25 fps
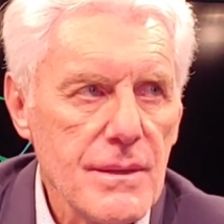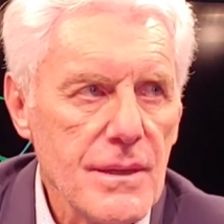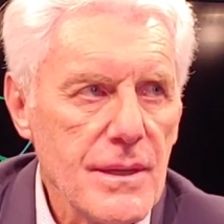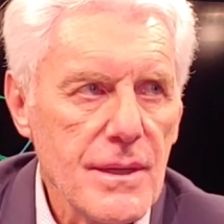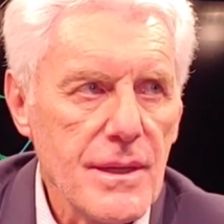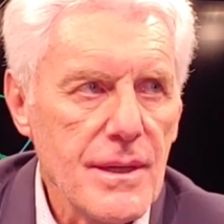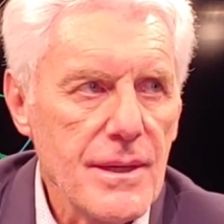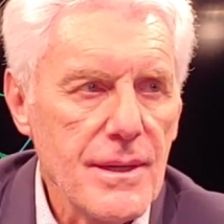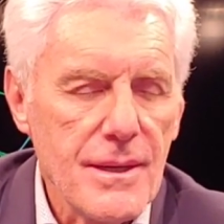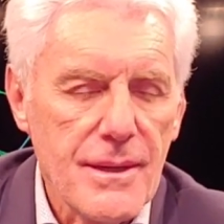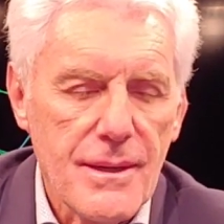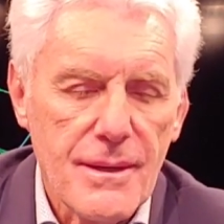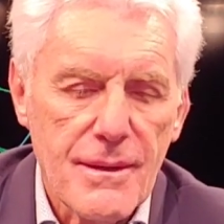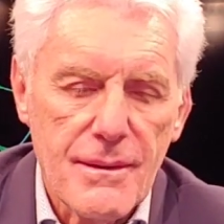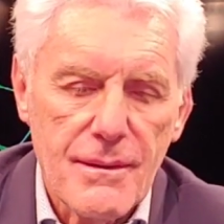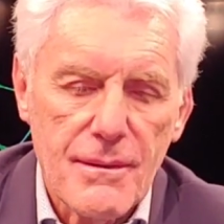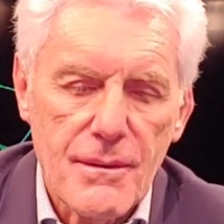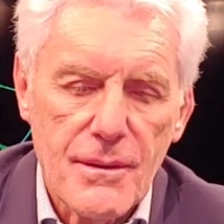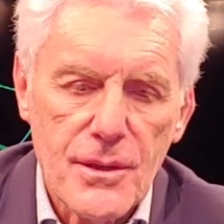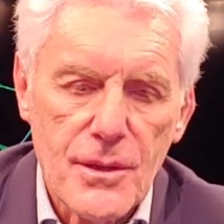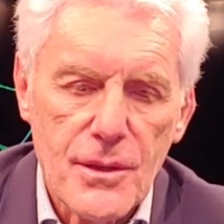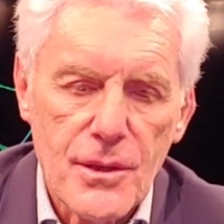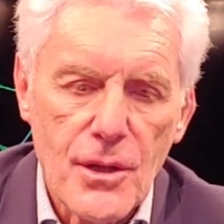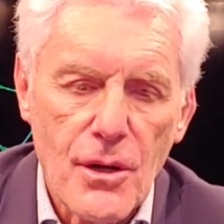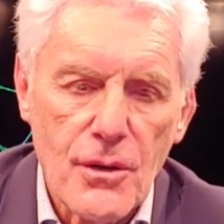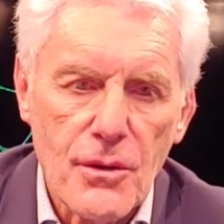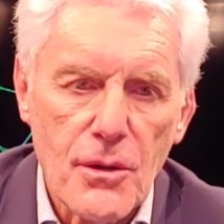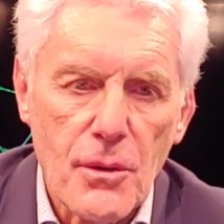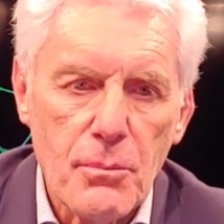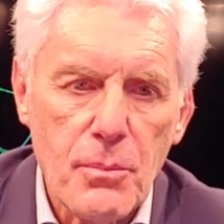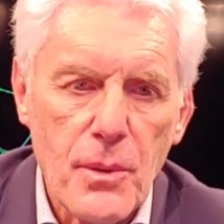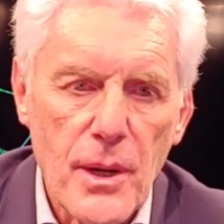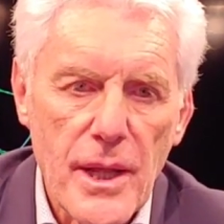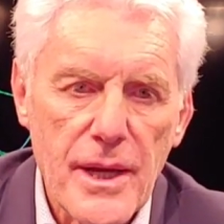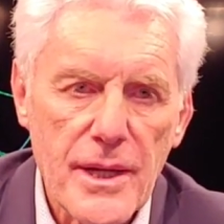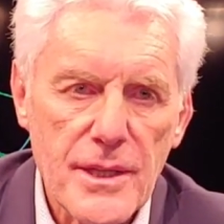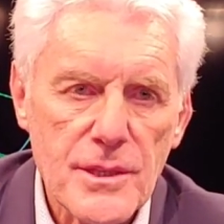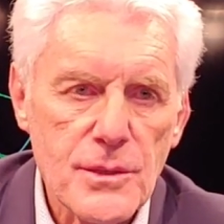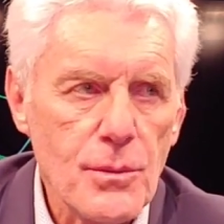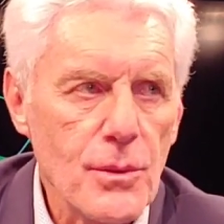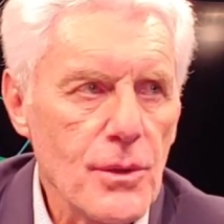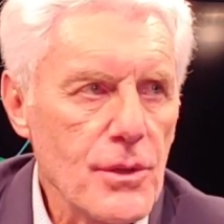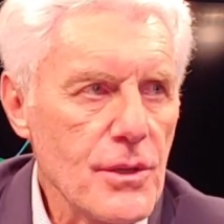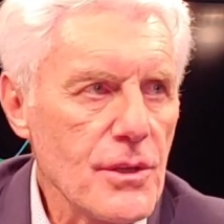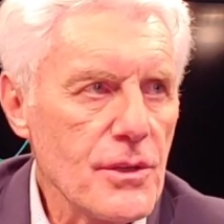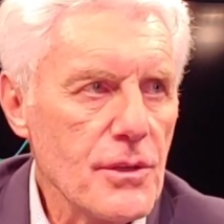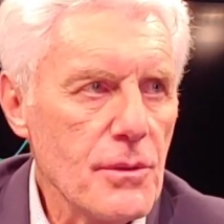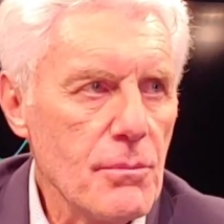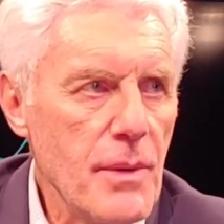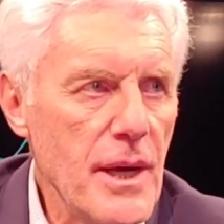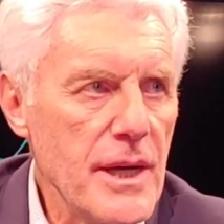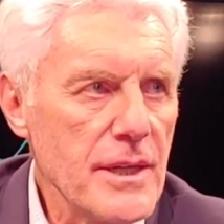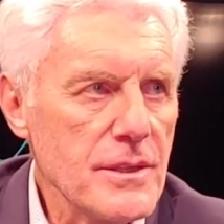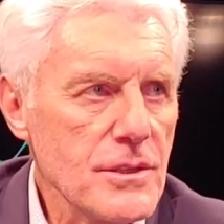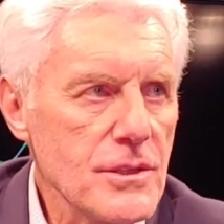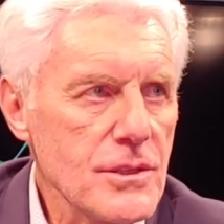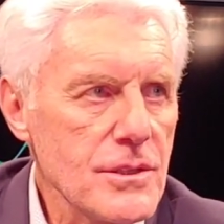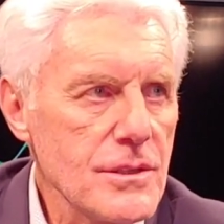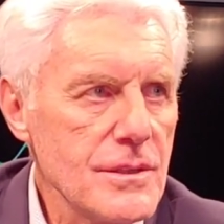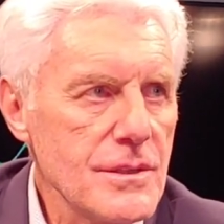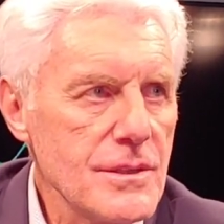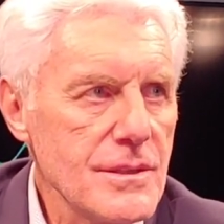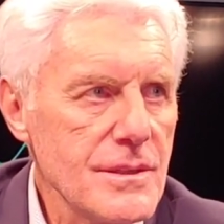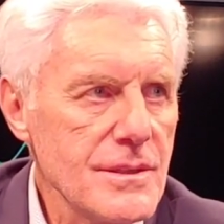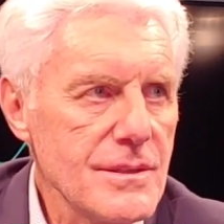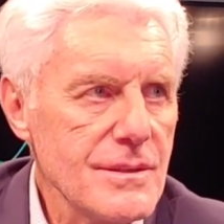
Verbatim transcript: Uh, younger players were on the bench.